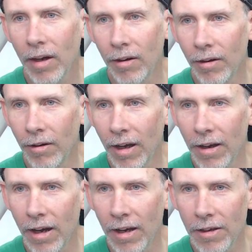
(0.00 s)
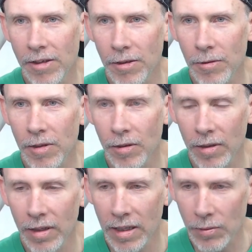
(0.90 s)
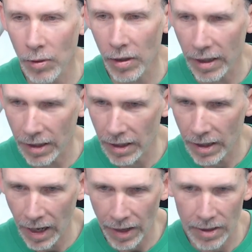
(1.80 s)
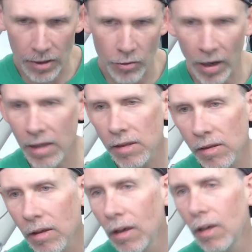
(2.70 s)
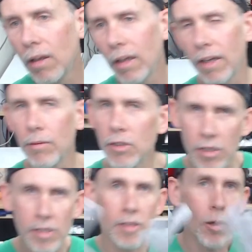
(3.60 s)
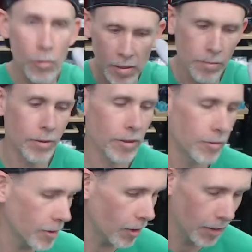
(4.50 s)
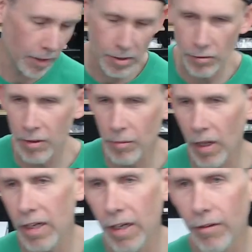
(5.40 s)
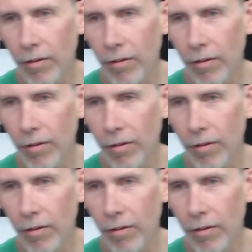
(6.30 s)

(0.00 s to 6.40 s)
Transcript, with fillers: I don't know. And I I used to use certain things where like it it had the address. Like it was just so simple. It was all like streamlined and